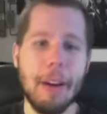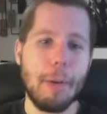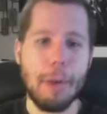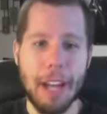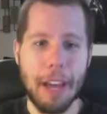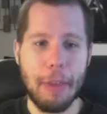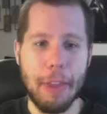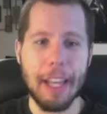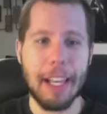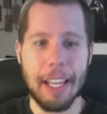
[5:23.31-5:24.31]
What I
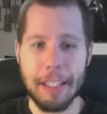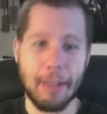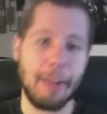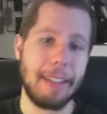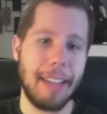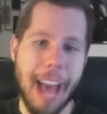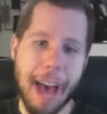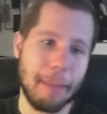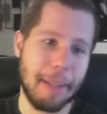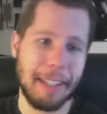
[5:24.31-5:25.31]
think is going to
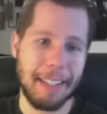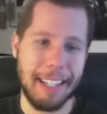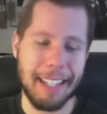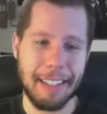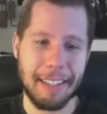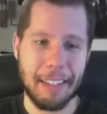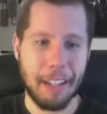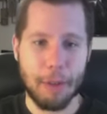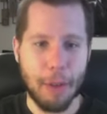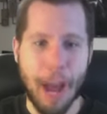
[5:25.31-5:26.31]
happen is
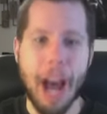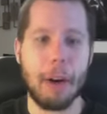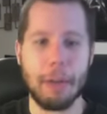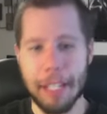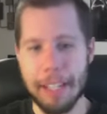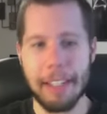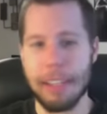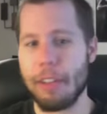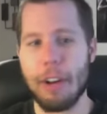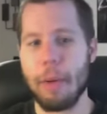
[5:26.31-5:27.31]
the crowd is
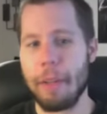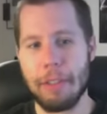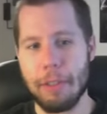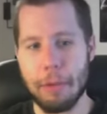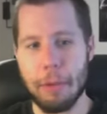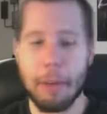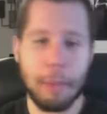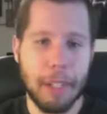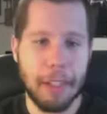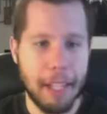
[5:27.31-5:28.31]
either going to
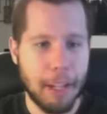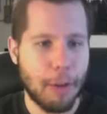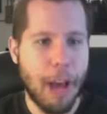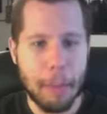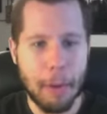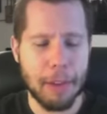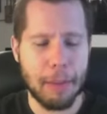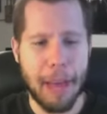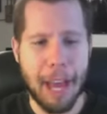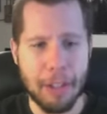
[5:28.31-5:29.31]
completely crap on
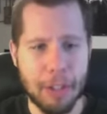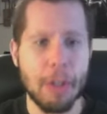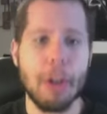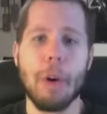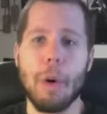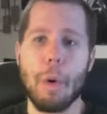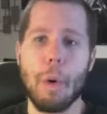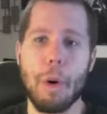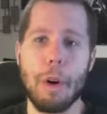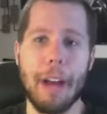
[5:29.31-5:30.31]
the match,
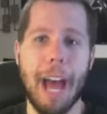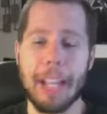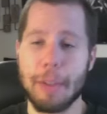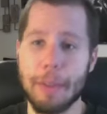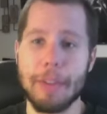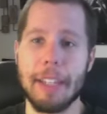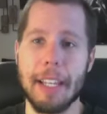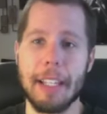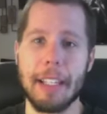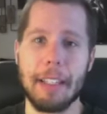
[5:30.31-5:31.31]
or as we've
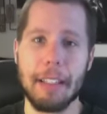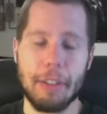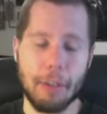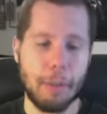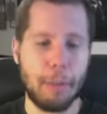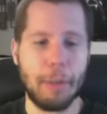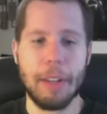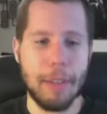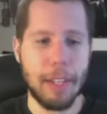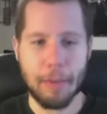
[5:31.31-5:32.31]
seen during
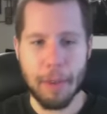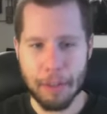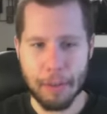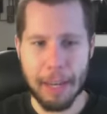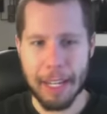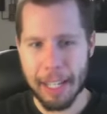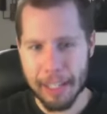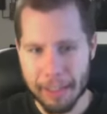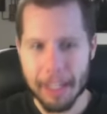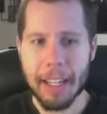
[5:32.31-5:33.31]
previous
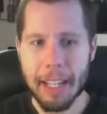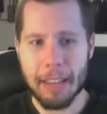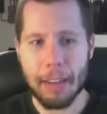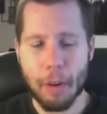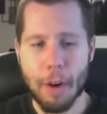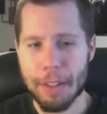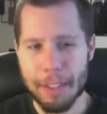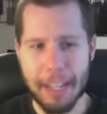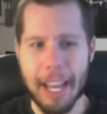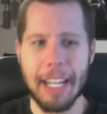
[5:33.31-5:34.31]
WrestleManias in the large
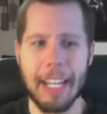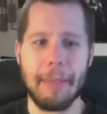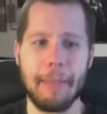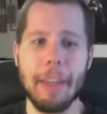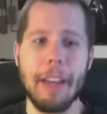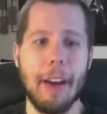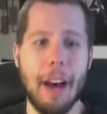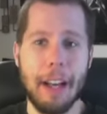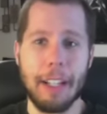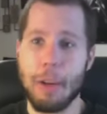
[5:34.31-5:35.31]
stadium,
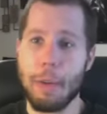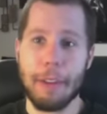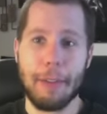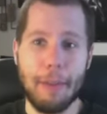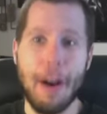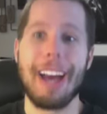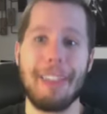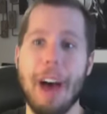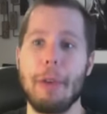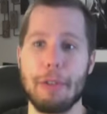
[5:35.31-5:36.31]
with a
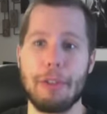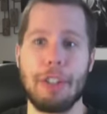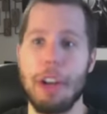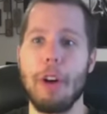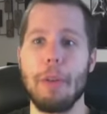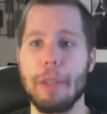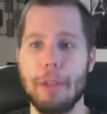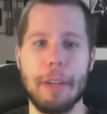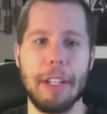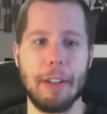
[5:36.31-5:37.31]
5-hour show
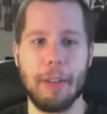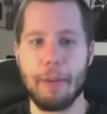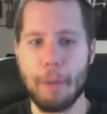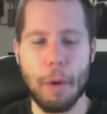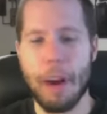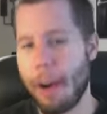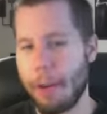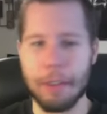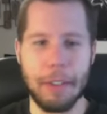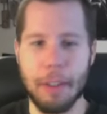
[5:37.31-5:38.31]
between your 4
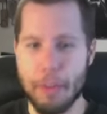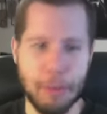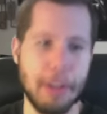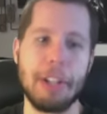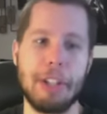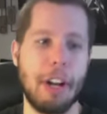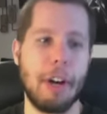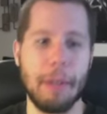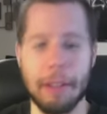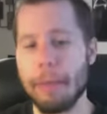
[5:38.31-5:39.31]
hours and your
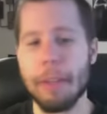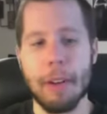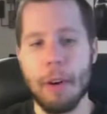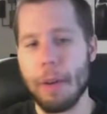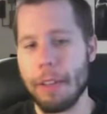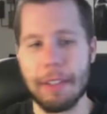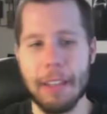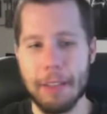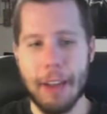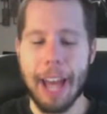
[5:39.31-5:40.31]
pre-show and all this
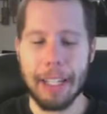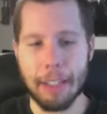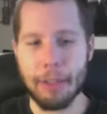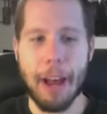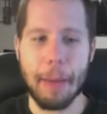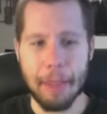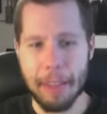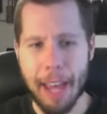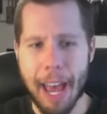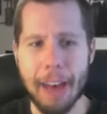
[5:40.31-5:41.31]
other added crap
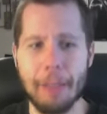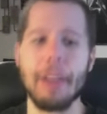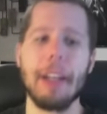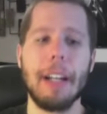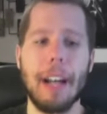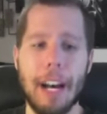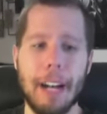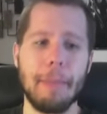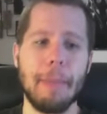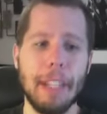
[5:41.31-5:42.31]
that they have,
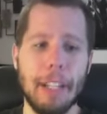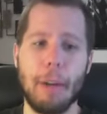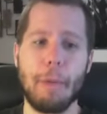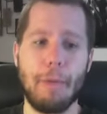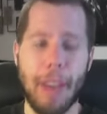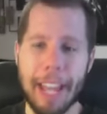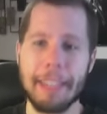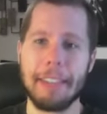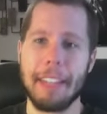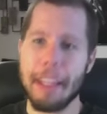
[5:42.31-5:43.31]

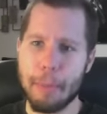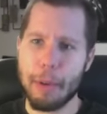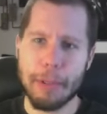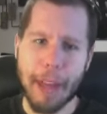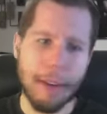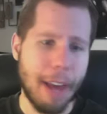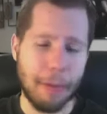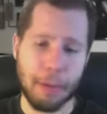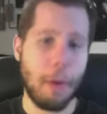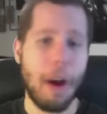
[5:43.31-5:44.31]
fans get burned out
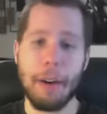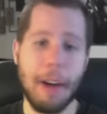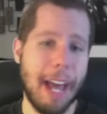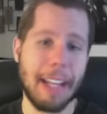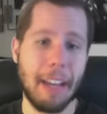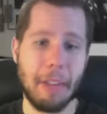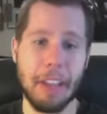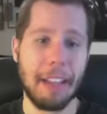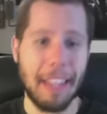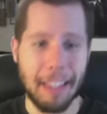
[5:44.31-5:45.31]
after a while. And I
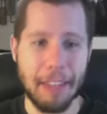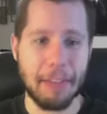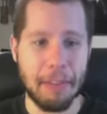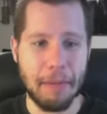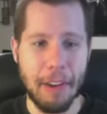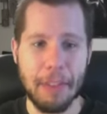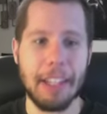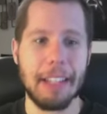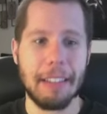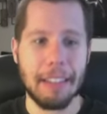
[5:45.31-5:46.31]
think that there's a
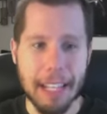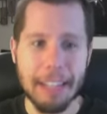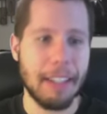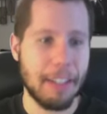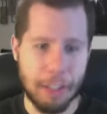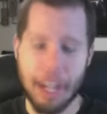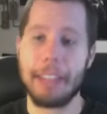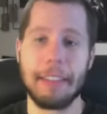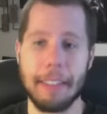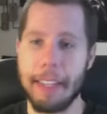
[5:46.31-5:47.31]
very decent
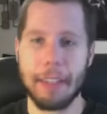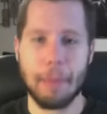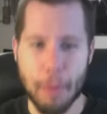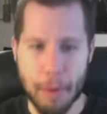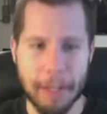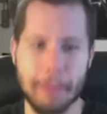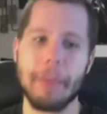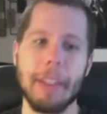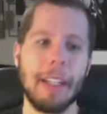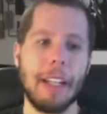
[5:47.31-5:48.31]
chance at this point,
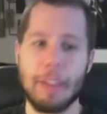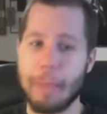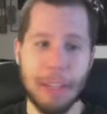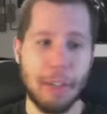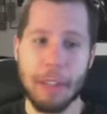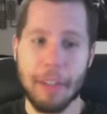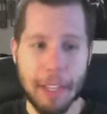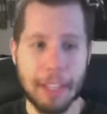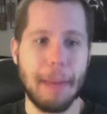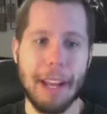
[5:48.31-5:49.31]
especially if
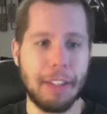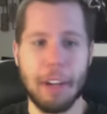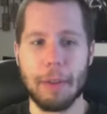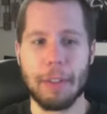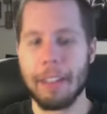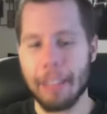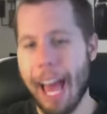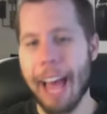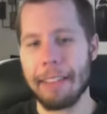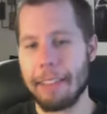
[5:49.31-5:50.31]
this match goes on
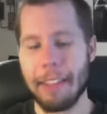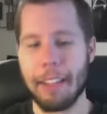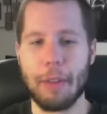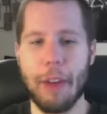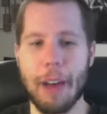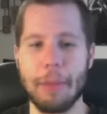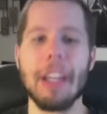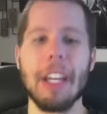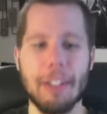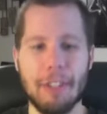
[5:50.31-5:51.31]
last, that the crowd
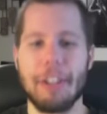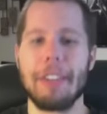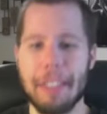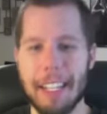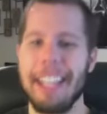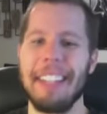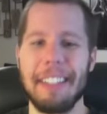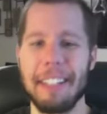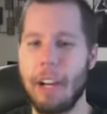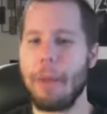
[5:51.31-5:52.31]
just
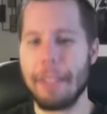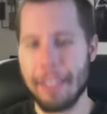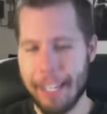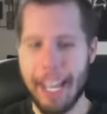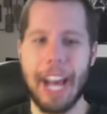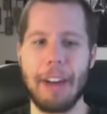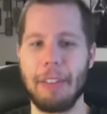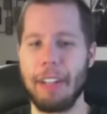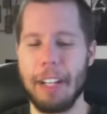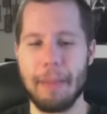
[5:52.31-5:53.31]
isn't going to care.
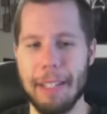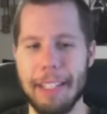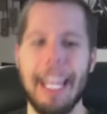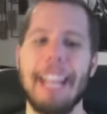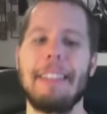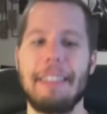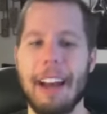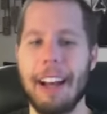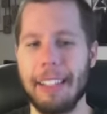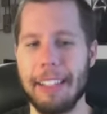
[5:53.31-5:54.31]
They're going to be dead
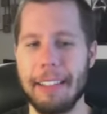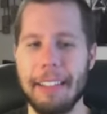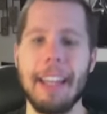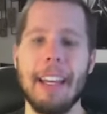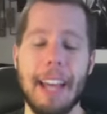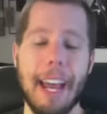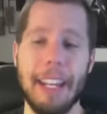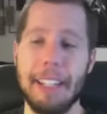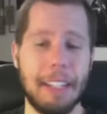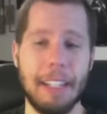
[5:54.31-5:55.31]
silent,
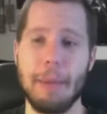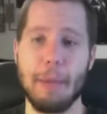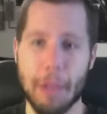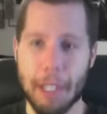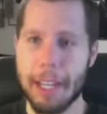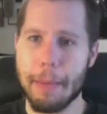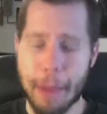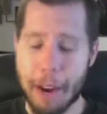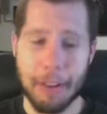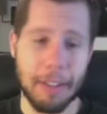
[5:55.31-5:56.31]
and it's going to be really
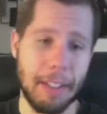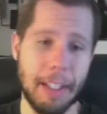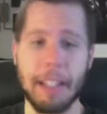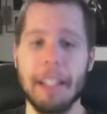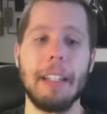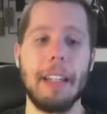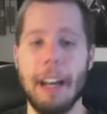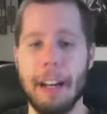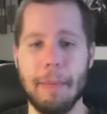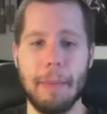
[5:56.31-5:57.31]
embarrassing.
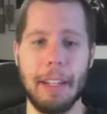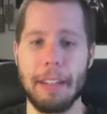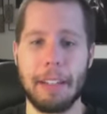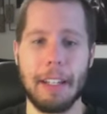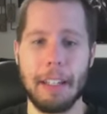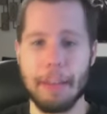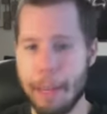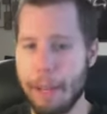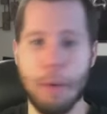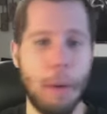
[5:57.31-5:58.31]
And it's going to
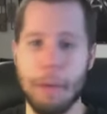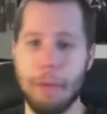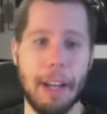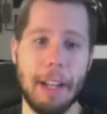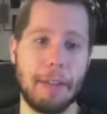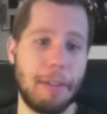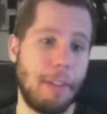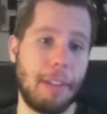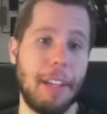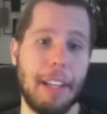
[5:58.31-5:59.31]
make Roman Reigns
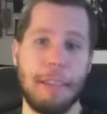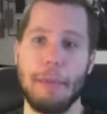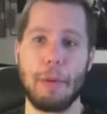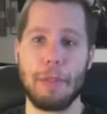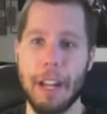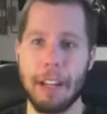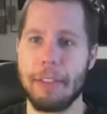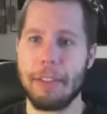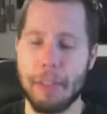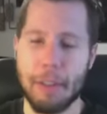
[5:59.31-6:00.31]
look like the most
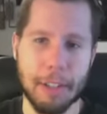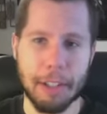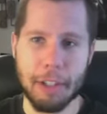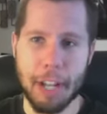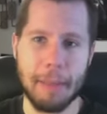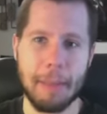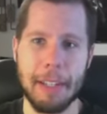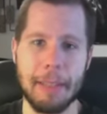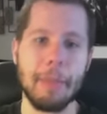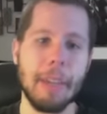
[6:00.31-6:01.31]
undeserving champion